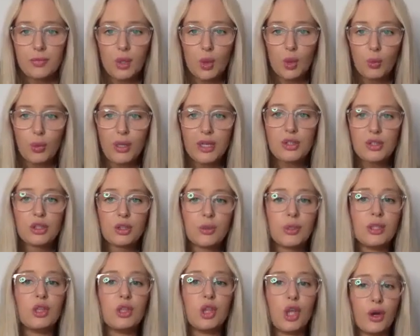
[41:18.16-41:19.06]
We do
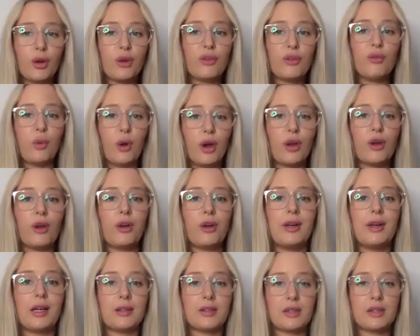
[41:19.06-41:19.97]
a lot of work on
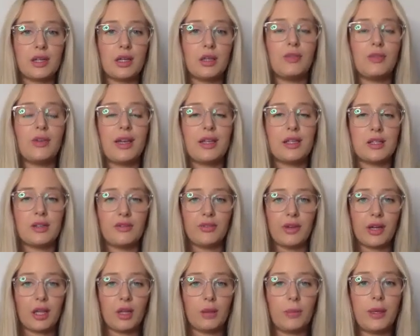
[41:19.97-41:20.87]
ourselves and
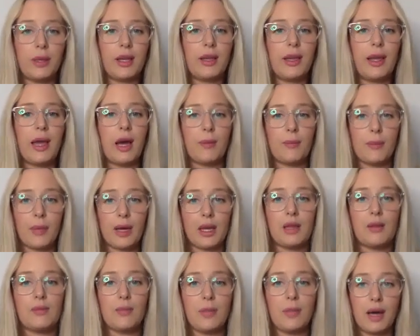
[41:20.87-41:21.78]
developing our
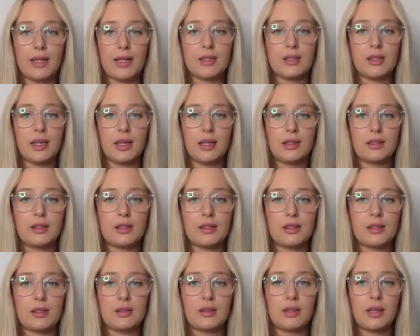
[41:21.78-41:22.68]
money
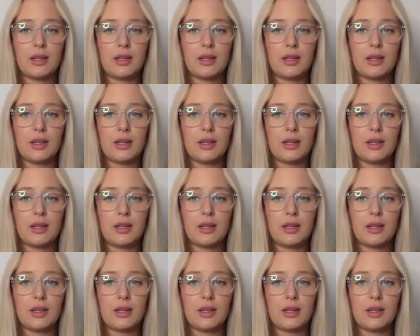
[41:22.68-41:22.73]
mindsets.